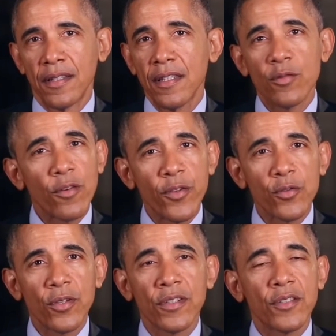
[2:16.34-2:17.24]
This
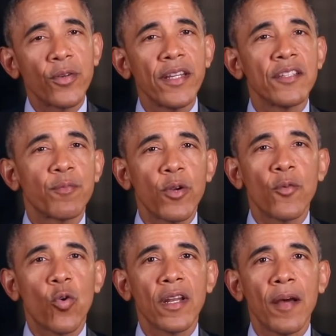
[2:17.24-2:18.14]
refusal to treat a
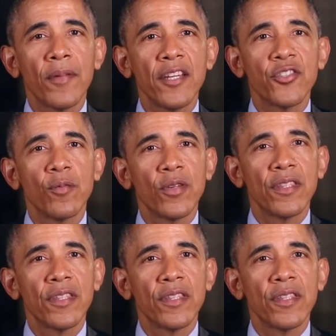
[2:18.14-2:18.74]
Supreme Court nomination